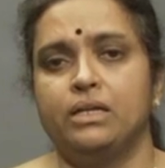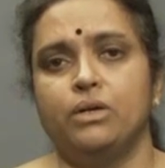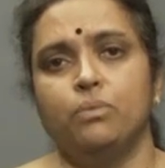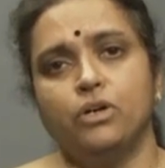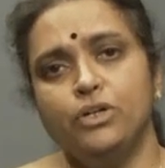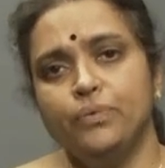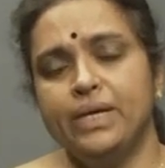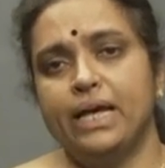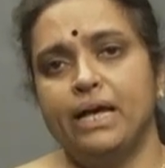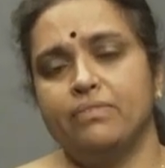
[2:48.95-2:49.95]
Now, what do
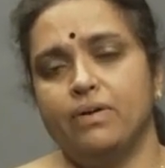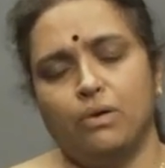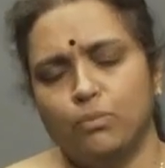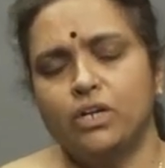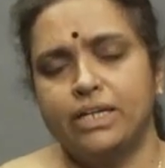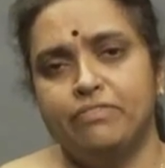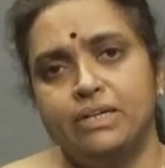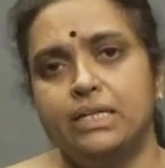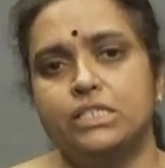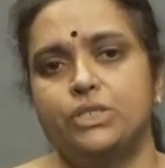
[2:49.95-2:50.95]
we have, what
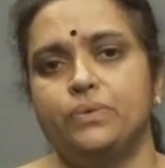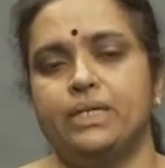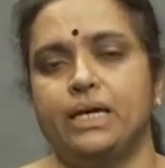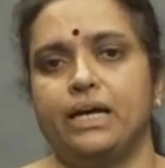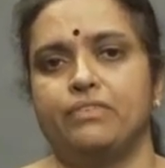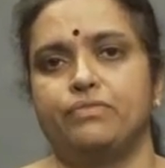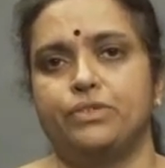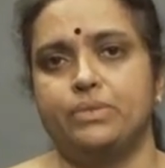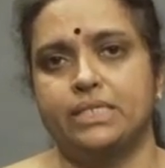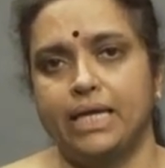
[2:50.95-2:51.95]
evidence do we have
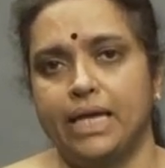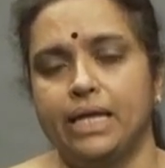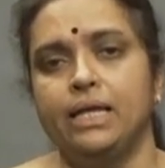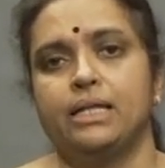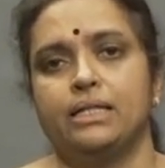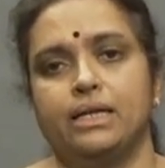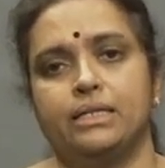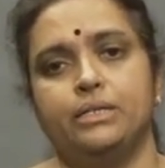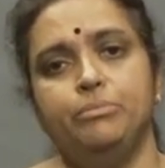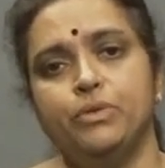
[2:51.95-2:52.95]
to say
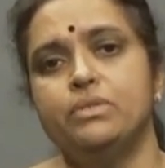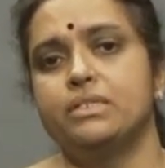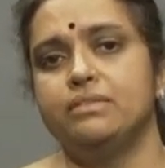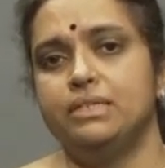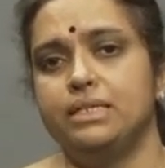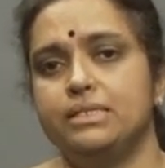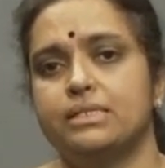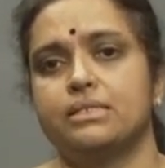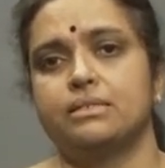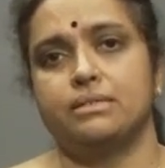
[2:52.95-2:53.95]
that immune
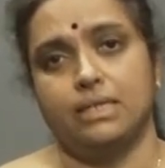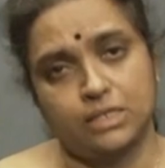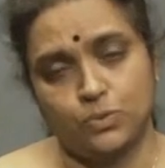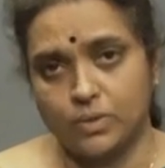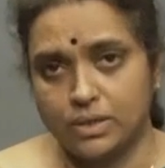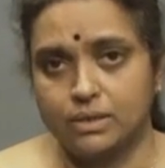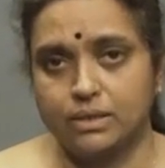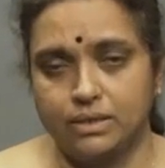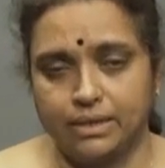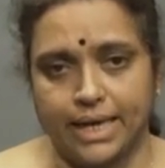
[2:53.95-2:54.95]
surveillance does
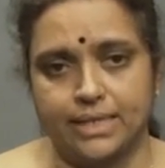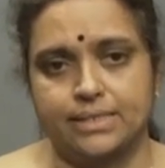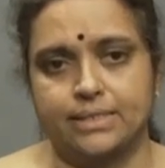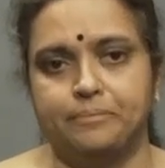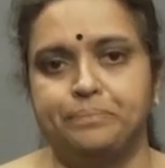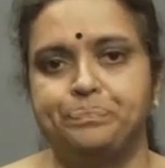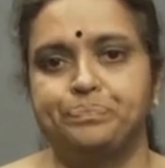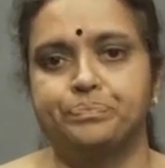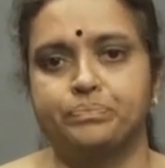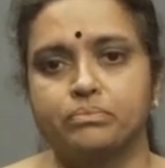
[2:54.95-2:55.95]
work in cancer?
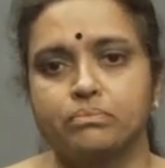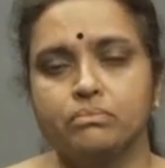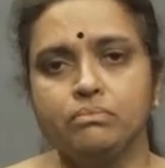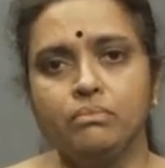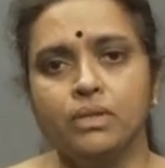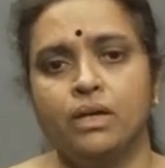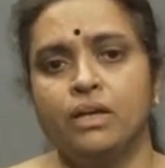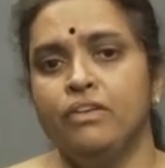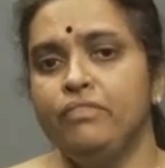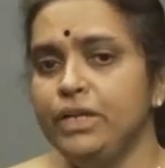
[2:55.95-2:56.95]

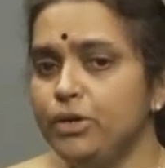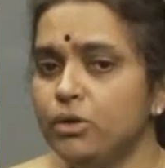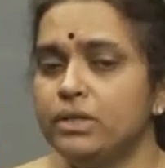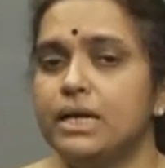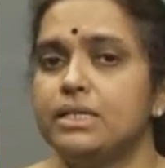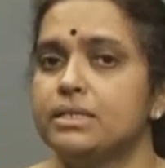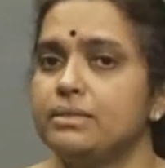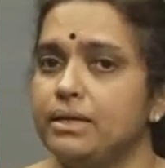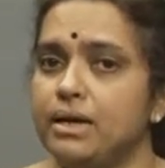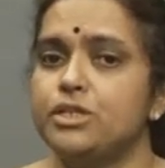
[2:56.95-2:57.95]
We know that
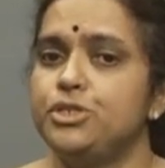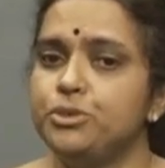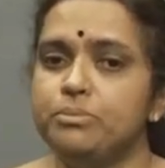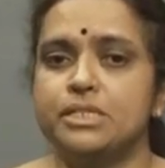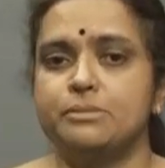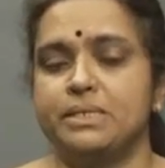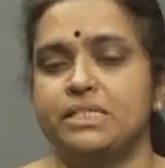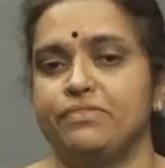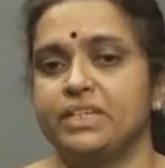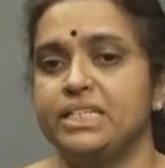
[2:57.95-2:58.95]
there are tumor
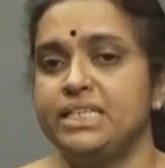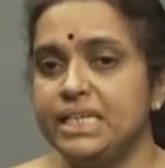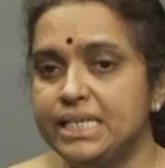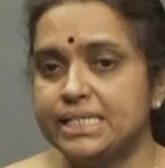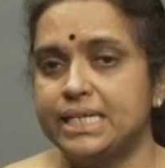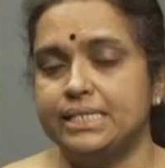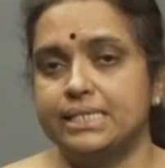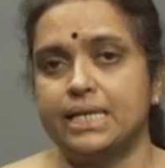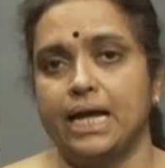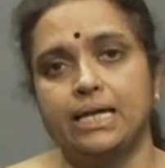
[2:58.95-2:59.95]
specific T
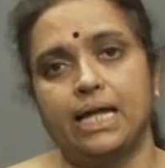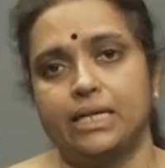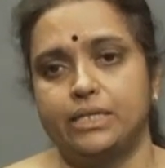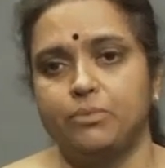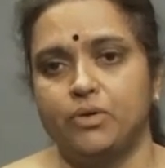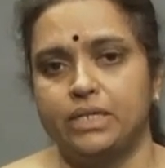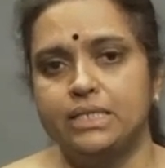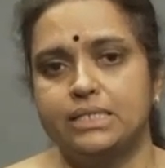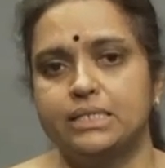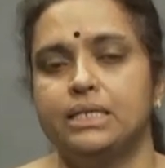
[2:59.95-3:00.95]
cells and
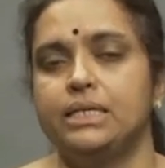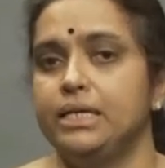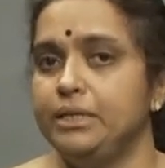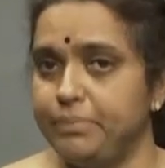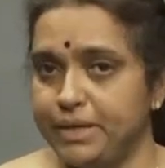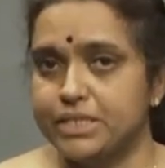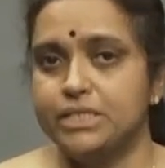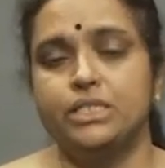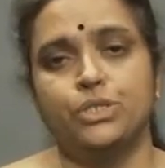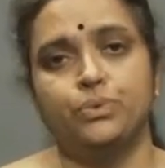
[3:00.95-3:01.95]
antibodies in
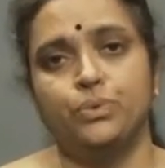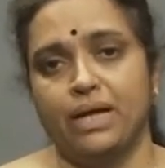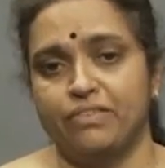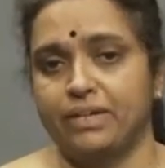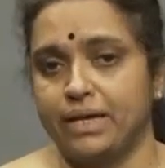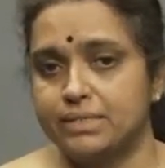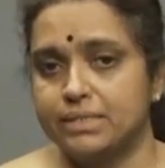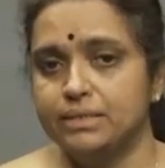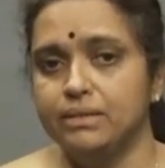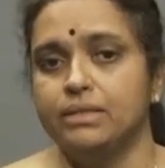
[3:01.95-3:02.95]
patients who have
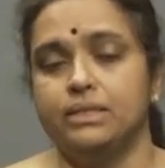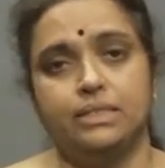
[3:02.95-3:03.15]
cancer.